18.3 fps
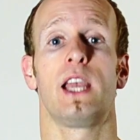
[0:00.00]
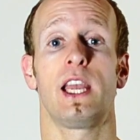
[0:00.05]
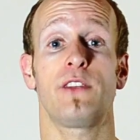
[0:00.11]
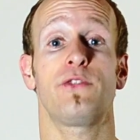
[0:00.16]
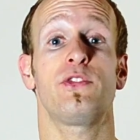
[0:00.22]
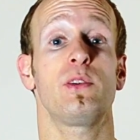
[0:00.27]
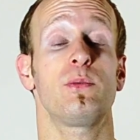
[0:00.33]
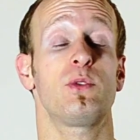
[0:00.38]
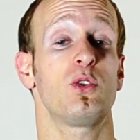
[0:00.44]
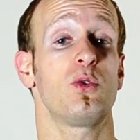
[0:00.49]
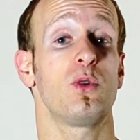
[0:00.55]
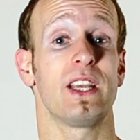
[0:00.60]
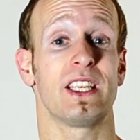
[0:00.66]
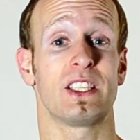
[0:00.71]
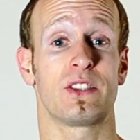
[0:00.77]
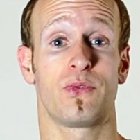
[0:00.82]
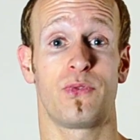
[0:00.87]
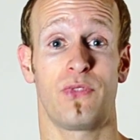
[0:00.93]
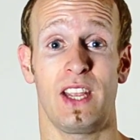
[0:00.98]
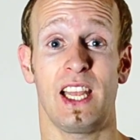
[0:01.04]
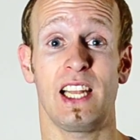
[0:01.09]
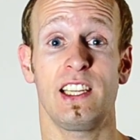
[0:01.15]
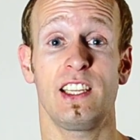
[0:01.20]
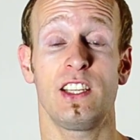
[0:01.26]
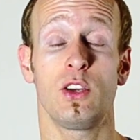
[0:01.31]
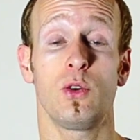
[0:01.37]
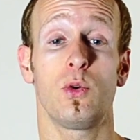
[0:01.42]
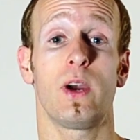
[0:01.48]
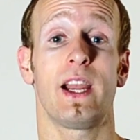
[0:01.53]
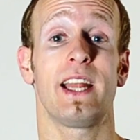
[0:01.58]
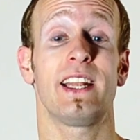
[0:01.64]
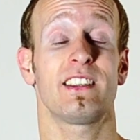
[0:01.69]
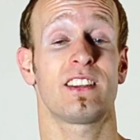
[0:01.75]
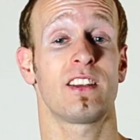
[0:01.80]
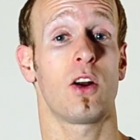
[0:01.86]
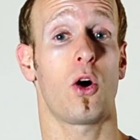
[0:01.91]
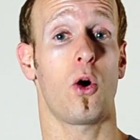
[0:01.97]
HitFilm 2 is fairly new. It
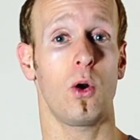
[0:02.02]
is an